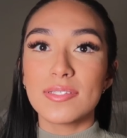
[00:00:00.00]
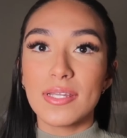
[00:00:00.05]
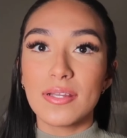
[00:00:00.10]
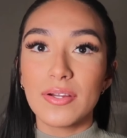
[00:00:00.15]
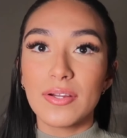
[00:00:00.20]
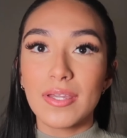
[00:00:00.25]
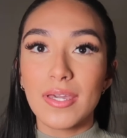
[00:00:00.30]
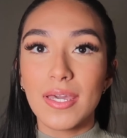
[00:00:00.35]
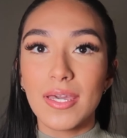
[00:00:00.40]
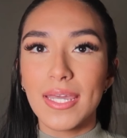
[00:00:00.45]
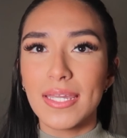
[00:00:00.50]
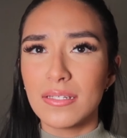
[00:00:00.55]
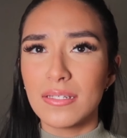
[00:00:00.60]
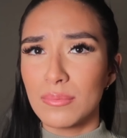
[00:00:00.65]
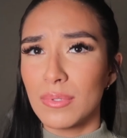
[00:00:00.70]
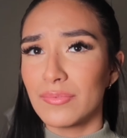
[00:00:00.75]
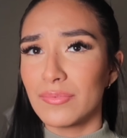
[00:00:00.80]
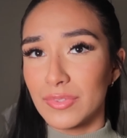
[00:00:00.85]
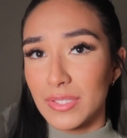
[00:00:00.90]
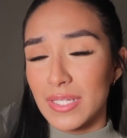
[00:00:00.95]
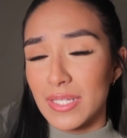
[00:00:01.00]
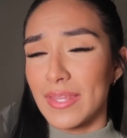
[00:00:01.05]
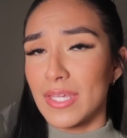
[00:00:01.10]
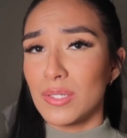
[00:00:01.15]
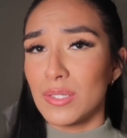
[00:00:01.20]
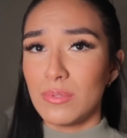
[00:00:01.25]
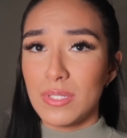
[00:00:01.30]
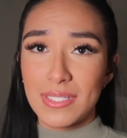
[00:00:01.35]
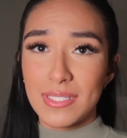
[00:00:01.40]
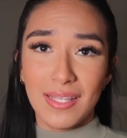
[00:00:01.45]
area, anywhere really that
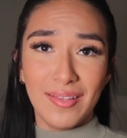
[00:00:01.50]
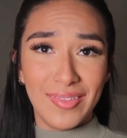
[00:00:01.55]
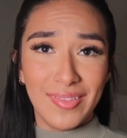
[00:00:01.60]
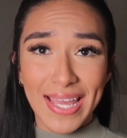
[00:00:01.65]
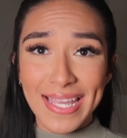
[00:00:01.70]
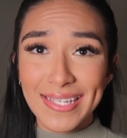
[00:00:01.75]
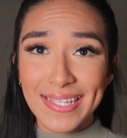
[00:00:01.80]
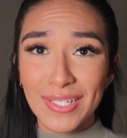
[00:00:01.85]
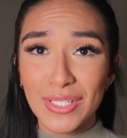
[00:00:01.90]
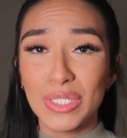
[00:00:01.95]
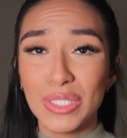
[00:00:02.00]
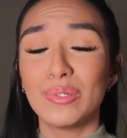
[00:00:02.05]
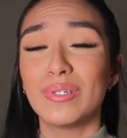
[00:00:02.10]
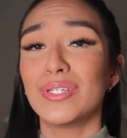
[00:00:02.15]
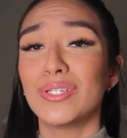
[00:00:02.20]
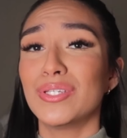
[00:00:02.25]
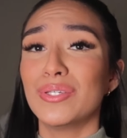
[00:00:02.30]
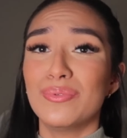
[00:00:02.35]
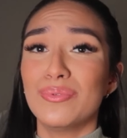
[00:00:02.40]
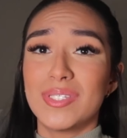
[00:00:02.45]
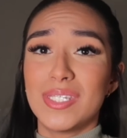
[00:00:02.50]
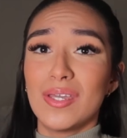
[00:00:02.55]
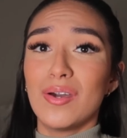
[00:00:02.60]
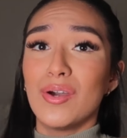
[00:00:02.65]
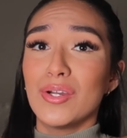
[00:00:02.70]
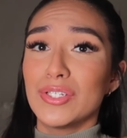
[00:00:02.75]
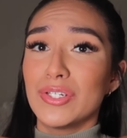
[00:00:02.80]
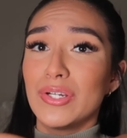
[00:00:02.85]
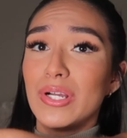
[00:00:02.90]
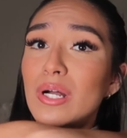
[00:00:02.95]
you need to lighten. You can use it
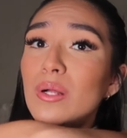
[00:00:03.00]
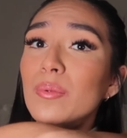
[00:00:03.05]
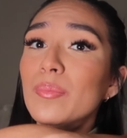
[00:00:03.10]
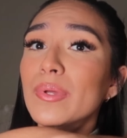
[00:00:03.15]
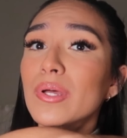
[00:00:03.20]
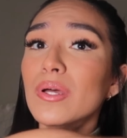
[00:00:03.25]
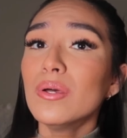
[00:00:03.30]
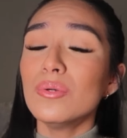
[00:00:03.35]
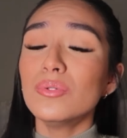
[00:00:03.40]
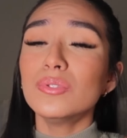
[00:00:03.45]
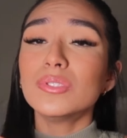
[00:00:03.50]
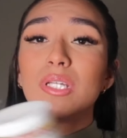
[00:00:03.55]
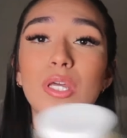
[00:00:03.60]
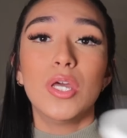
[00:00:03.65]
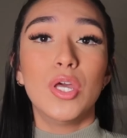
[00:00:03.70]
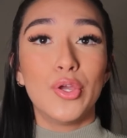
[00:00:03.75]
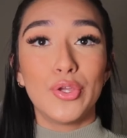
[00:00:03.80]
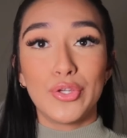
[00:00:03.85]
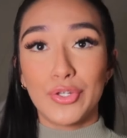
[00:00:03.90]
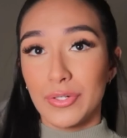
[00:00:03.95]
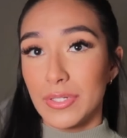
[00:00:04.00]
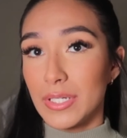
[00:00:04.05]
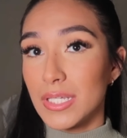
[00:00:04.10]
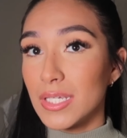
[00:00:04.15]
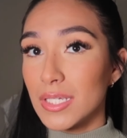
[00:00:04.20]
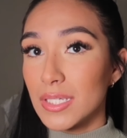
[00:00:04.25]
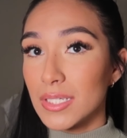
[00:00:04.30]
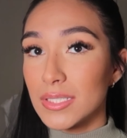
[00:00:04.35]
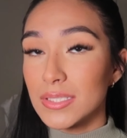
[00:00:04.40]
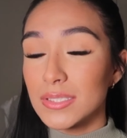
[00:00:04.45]
on your elbows, your
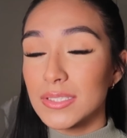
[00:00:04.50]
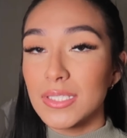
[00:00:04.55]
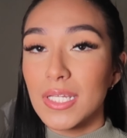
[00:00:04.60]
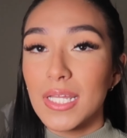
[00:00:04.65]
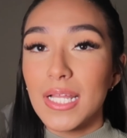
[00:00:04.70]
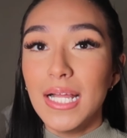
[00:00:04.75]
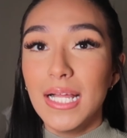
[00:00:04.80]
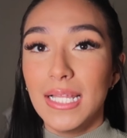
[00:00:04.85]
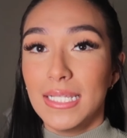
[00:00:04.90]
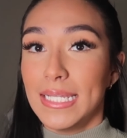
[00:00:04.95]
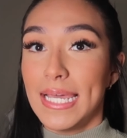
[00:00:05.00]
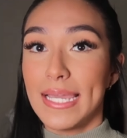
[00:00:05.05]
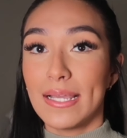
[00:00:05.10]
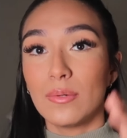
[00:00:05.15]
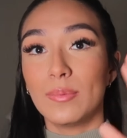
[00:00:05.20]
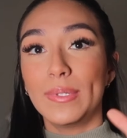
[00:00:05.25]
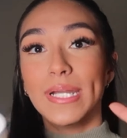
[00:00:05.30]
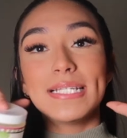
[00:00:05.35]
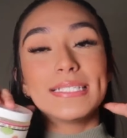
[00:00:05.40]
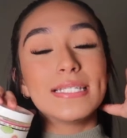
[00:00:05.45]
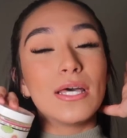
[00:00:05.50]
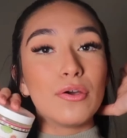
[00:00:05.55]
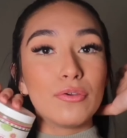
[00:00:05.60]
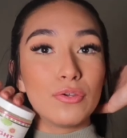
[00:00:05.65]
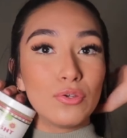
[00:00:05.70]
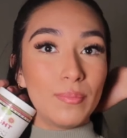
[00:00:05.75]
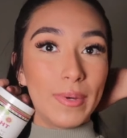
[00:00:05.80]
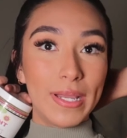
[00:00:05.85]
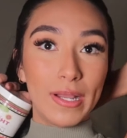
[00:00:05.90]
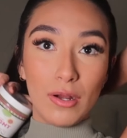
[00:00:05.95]
knees. Like when I tell
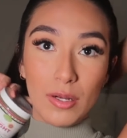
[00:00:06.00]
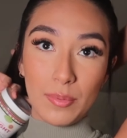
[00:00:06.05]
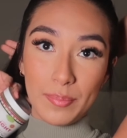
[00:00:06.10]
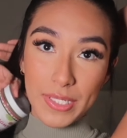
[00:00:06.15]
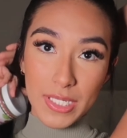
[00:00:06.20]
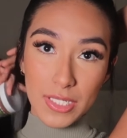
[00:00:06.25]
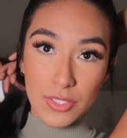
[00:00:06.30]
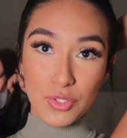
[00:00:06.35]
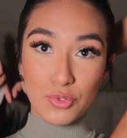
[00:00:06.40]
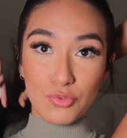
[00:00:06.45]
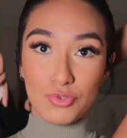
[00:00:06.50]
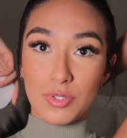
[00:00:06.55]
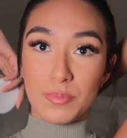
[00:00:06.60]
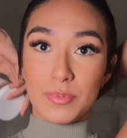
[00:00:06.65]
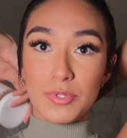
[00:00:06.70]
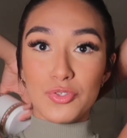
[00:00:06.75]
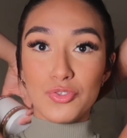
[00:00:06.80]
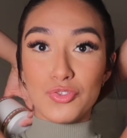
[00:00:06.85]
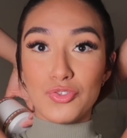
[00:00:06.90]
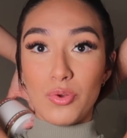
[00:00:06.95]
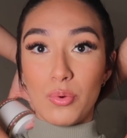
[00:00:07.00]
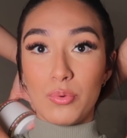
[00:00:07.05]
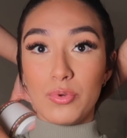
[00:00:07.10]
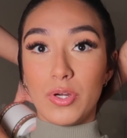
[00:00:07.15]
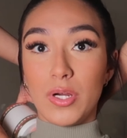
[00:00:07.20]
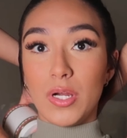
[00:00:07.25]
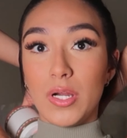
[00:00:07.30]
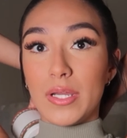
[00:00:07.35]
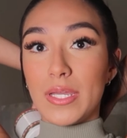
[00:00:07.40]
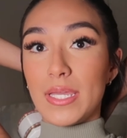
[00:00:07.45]
you, my armpits used to be so
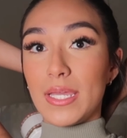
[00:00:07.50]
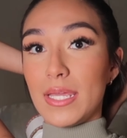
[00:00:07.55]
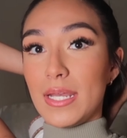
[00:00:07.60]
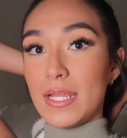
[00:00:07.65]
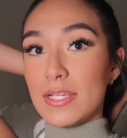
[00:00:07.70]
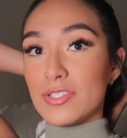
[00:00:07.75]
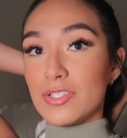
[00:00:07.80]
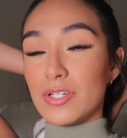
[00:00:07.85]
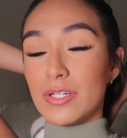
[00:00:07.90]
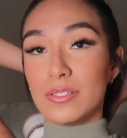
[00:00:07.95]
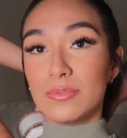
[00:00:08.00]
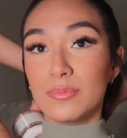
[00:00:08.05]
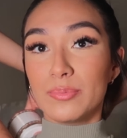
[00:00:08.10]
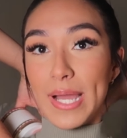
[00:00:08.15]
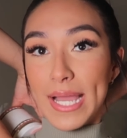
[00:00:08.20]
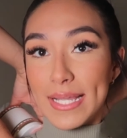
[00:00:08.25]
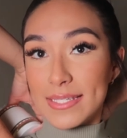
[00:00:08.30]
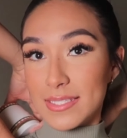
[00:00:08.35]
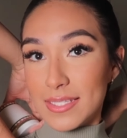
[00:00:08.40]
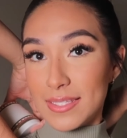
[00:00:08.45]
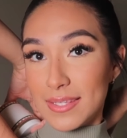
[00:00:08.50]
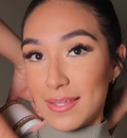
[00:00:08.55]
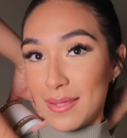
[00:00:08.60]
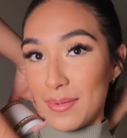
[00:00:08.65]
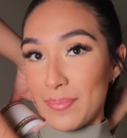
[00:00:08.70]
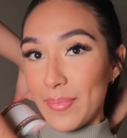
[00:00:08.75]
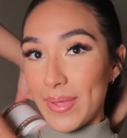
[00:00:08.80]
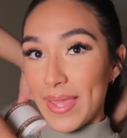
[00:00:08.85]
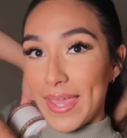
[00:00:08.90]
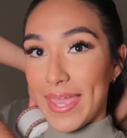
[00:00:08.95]
dark and I started waxing
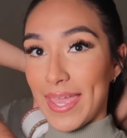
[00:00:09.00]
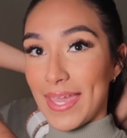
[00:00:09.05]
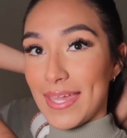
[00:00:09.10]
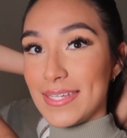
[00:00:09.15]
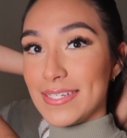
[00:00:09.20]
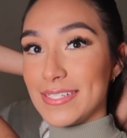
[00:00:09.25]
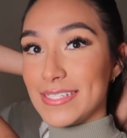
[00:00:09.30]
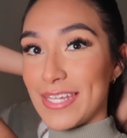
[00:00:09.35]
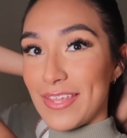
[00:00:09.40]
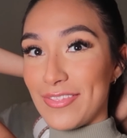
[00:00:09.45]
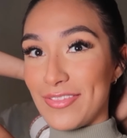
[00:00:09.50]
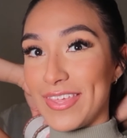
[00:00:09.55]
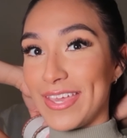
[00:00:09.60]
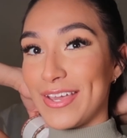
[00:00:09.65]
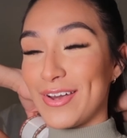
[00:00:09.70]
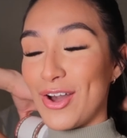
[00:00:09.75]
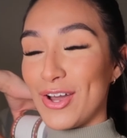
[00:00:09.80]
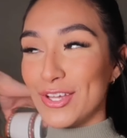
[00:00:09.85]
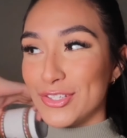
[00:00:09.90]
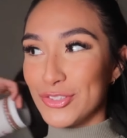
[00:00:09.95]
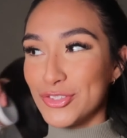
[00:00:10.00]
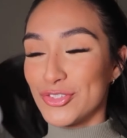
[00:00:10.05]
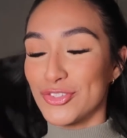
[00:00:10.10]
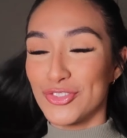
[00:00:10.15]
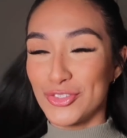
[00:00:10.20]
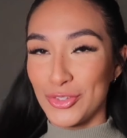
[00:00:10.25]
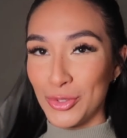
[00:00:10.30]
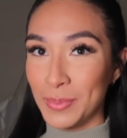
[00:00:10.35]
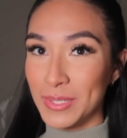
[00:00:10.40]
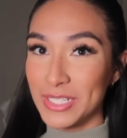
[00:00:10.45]
them and they gotten
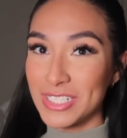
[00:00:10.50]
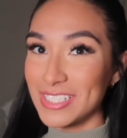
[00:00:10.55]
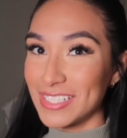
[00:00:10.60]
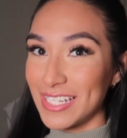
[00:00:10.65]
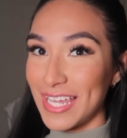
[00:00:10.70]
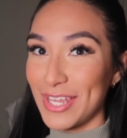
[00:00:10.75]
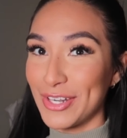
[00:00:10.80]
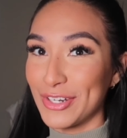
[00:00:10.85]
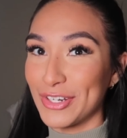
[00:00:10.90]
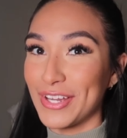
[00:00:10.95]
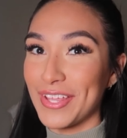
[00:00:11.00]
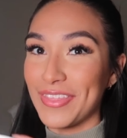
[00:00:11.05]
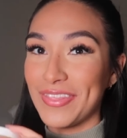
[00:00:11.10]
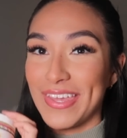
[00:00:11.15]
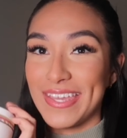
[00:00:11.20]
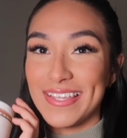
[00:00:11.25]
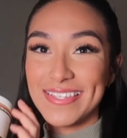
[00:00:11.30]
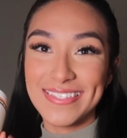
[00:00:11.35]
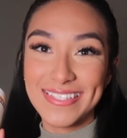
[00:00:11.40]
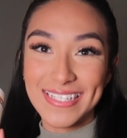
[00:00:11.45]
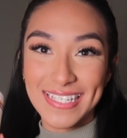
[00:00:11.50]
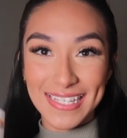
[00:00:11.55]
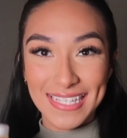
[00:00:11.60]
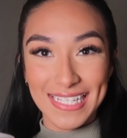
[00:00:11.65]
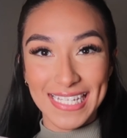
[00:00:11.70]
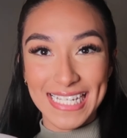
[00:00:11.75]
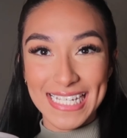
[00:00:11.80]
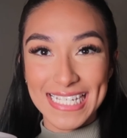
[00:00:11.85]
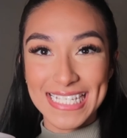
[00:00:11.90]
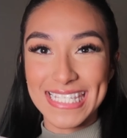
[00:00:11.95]
so much lighter thanks to
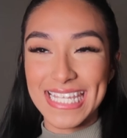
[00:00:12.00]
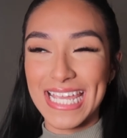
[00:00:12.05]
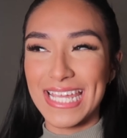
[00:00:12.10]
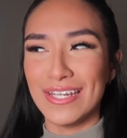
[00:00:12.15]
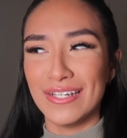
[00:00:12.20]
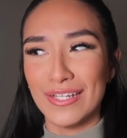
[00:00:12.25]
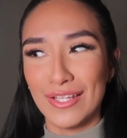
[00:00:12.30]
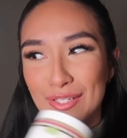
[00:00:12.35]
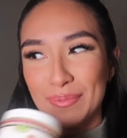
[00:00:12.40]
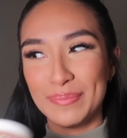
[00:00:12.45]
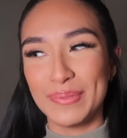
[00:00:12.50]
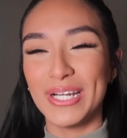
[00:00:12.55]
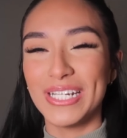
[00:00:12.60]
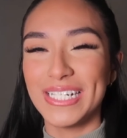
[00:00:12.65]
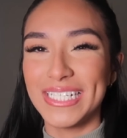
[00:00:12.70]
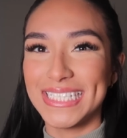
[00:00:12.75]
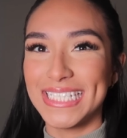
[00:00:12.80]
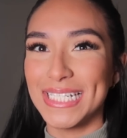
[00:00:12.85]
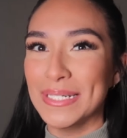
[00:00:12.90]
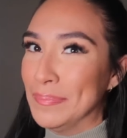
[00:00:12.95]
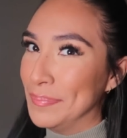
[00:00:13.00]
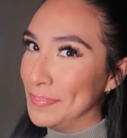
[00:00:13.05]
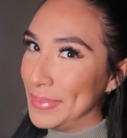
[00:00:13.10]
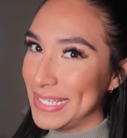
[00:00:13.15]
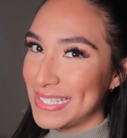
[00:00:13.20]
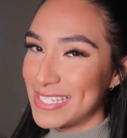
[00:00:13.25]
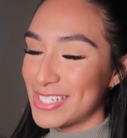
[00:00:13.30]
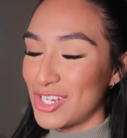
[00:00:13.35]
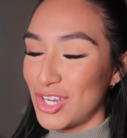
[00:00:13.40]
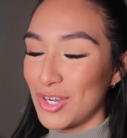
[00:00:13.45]
this and another product that I'm
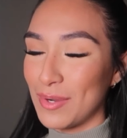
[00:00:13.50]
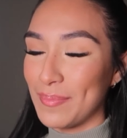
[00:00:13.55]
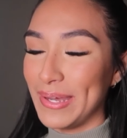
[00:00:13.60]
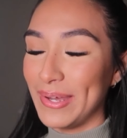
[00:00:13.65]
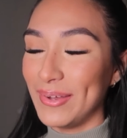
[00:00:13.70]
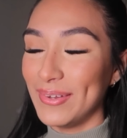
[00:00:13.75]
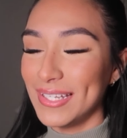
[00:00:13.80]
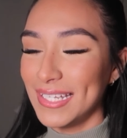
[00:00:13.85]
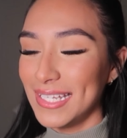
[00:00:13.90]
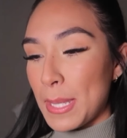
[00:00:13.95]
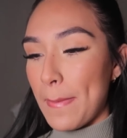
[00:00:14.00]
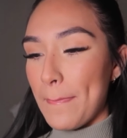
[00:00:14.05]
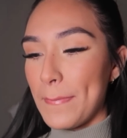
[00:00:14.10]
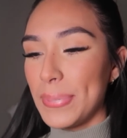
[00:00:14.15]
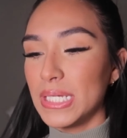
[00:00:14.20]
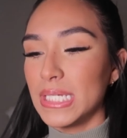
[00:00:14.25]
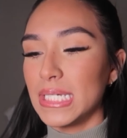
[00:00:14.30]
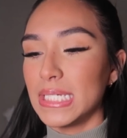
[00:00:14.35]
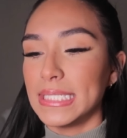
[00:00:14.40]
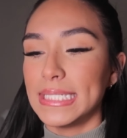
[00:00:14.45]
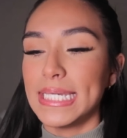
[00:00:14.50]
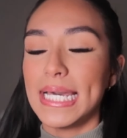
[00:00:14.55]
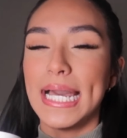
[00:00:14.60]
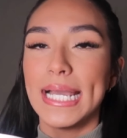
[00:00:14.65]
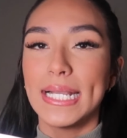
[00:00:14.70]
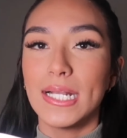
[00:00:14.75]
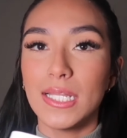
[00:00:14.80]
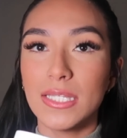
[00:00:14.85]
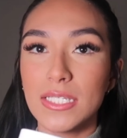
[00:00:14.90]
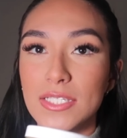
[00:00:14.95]
about to talk about. But yeah,
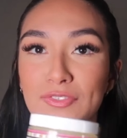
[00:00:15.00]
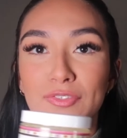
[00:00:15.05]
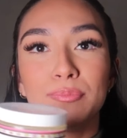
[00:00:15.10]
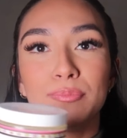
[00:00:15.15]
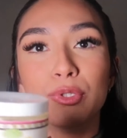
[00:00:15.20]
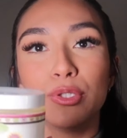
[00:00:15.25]
I got this from